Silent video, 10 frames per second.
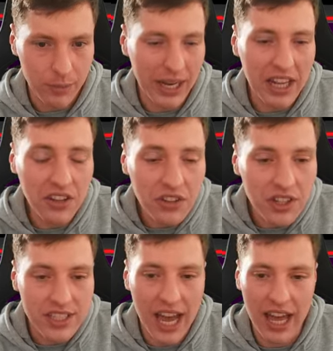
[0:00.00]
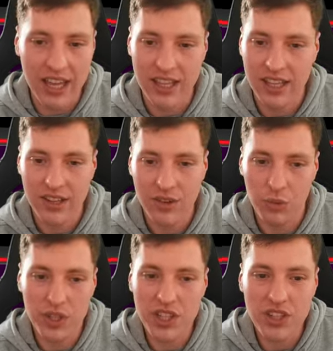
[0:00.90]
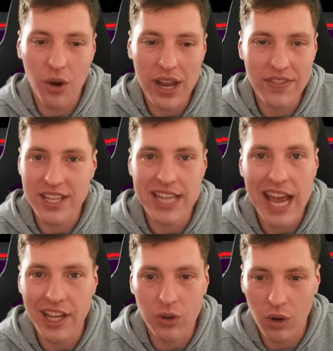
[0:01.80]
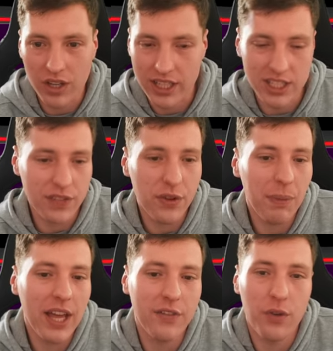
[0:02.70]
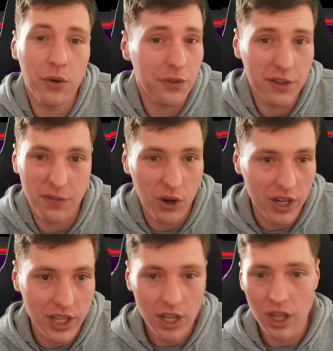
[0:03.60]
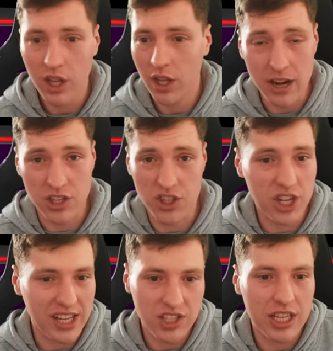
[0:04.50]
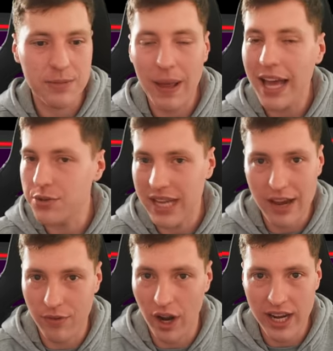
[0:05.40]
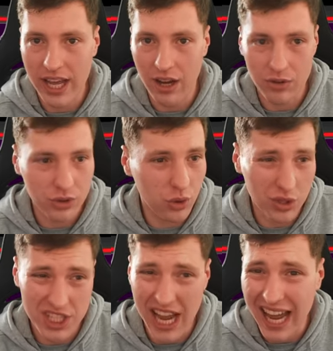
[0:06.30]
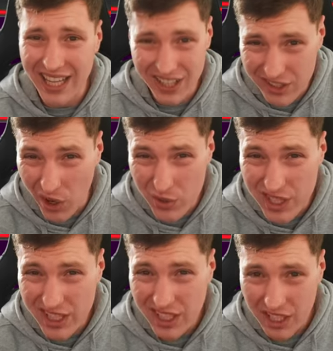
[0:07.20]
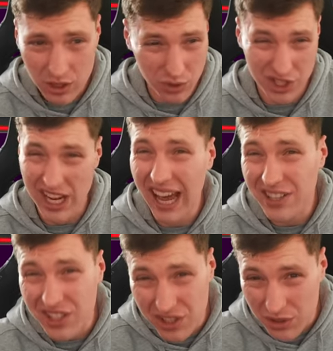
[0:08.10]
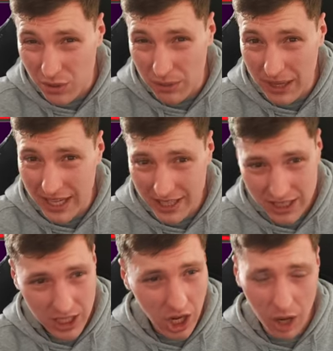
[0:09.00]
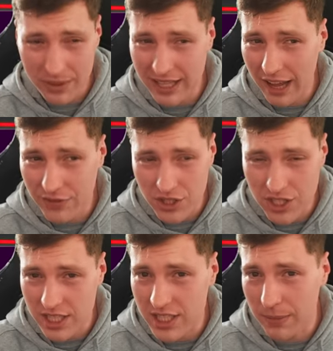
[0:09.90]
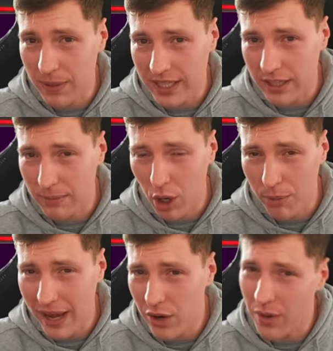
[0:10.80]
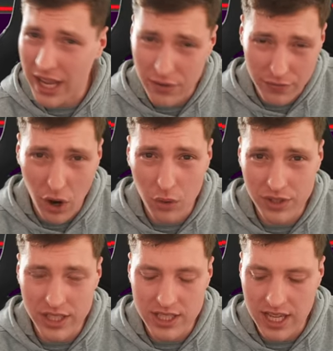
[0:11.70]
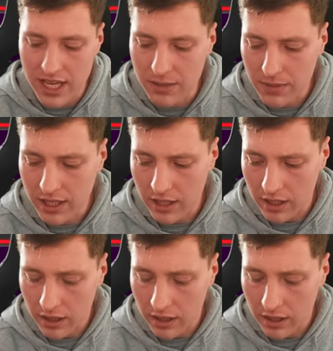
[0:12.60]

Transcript: but at the end of the day, we just don't have the attacking quality. Because if you play a four three three and it's just these players we have right now, you're starting Adozi, you're starting a Sulemana. I would love to see Dibbling and Amoamou involved in the team,